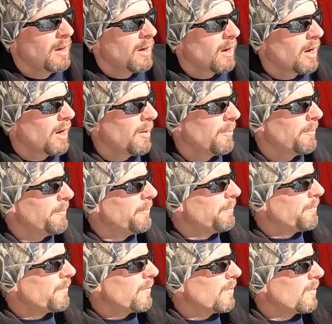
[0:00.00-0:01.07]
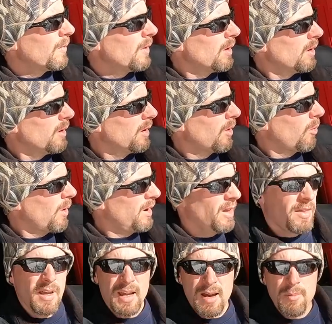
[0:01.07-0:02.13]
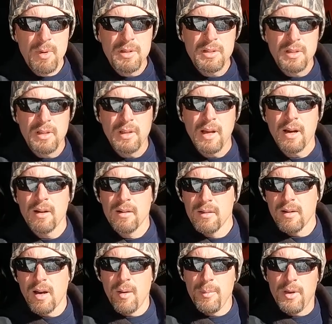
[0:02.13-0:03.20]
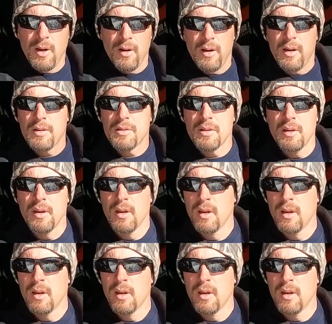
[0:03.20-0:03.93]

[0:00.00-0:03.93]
What do you think I'm missing in there? I'm curious.